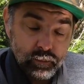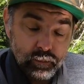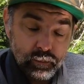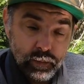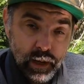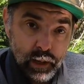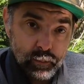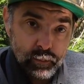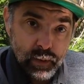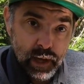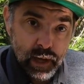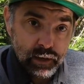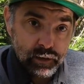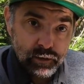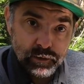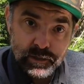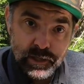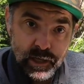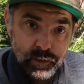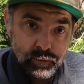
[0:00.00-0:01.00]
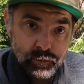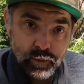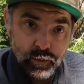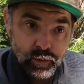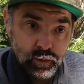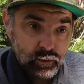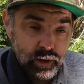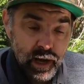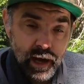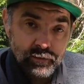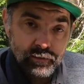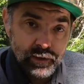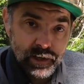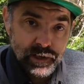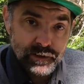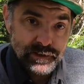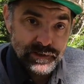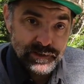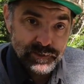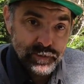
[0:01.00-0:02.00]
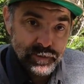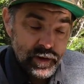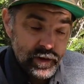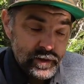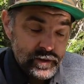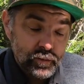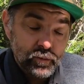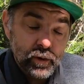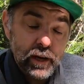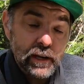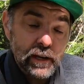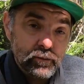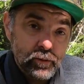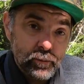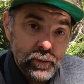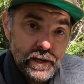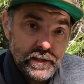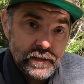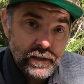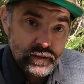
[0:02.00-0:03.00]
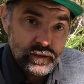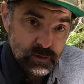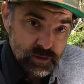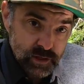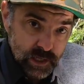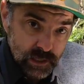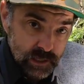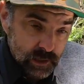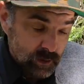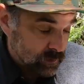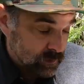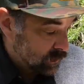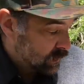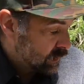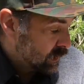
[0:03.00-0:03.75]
backpacker, jet boat, or raft hunts. There's some great information there, so check it out.